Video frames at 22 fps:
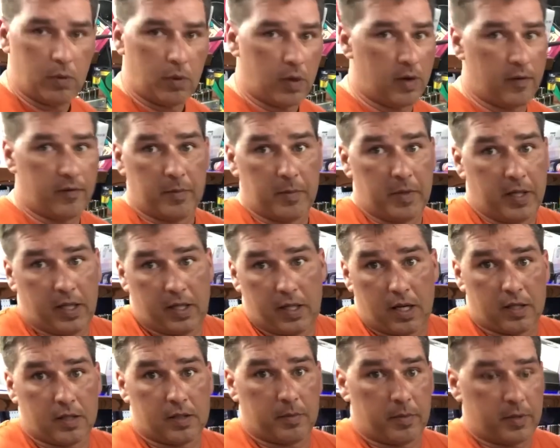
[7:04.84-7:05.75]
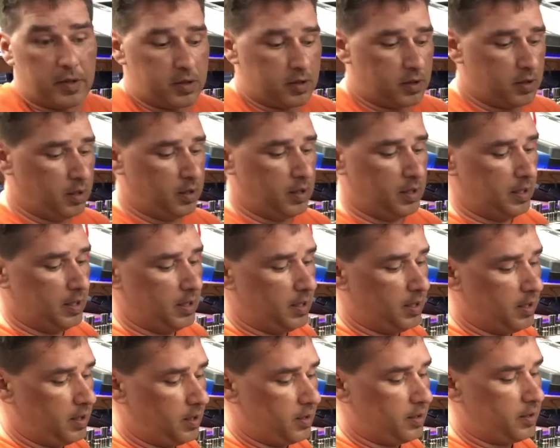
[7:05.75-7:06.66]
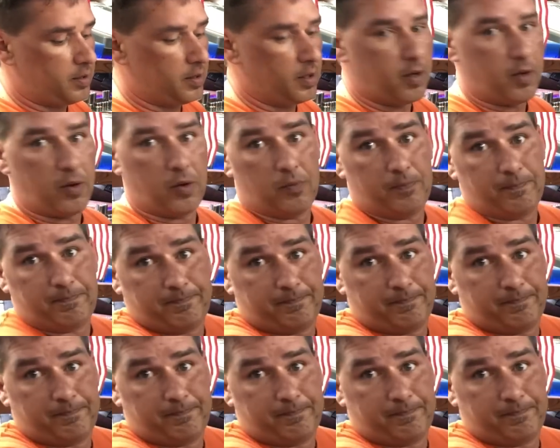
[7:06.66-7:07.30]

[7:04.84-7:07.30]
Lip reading: however many customers. So,